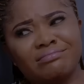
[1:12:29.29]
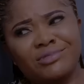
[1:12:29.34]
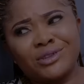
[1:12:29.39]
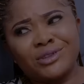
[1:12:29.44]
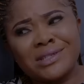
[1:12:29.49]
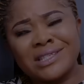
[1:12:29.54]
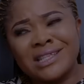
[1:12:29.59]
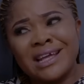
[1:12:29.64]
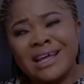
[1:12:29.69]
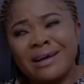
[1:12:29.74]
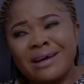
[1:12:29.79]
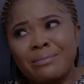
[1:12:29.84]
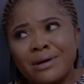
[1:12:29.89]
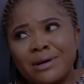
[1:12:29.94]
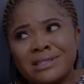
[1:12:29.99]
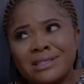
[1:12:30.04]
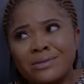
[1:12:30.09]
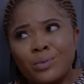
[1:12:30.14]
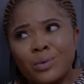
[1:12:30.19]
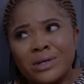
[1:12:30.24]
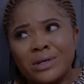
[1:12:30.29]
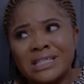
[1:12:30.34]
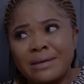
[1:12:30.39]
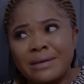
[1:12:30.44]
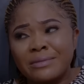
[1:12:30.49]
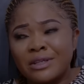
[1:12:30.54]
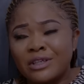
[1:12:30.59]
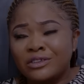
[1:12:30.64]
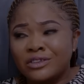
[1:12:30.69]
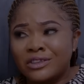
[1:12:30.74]
Just think about what
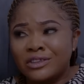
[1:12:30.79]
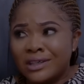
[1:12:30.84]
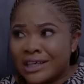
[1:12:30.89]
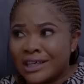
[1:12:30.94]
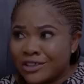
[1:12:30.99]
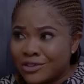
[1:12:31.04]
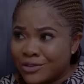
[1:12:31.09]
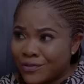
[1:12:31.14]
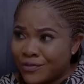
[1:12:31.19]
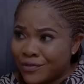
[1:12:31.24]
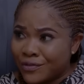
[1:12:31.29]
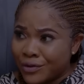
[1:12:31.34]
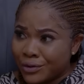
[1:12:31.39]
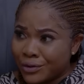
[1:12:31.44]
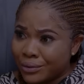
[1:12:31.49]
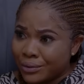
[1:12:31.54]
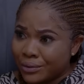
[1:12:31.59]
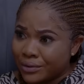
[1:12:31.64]
$1 million can do for you.